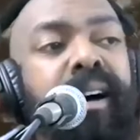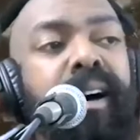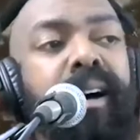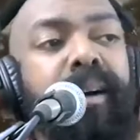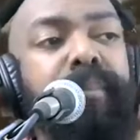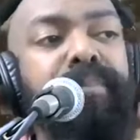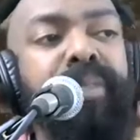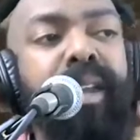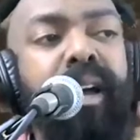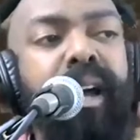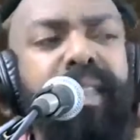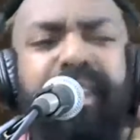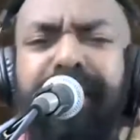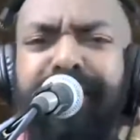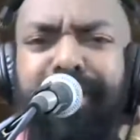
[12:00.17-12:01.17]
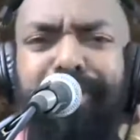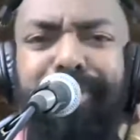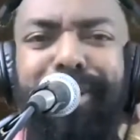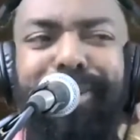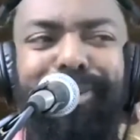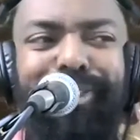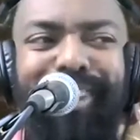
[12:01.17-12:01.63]
I think that's how you
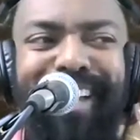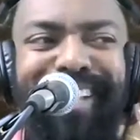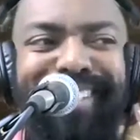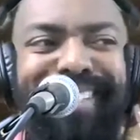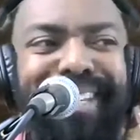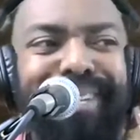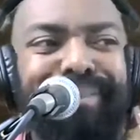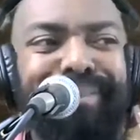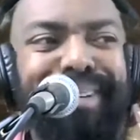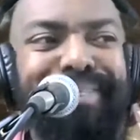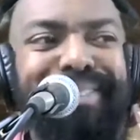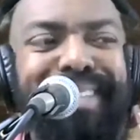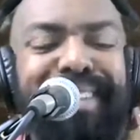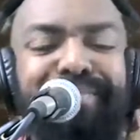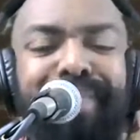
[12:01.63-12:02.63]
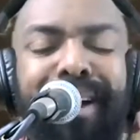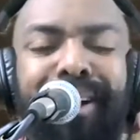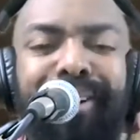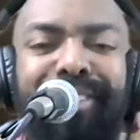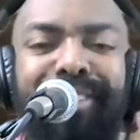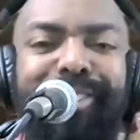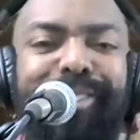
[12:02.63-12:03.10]
pronounce your last name, of Save My
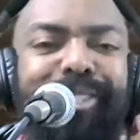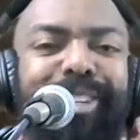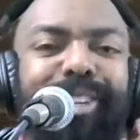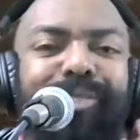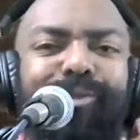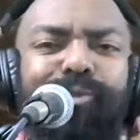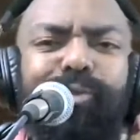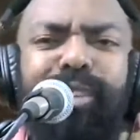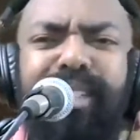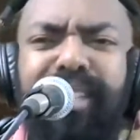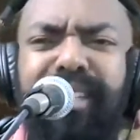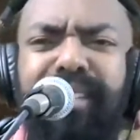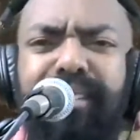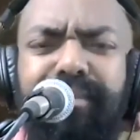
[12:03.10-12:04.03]
Audition, really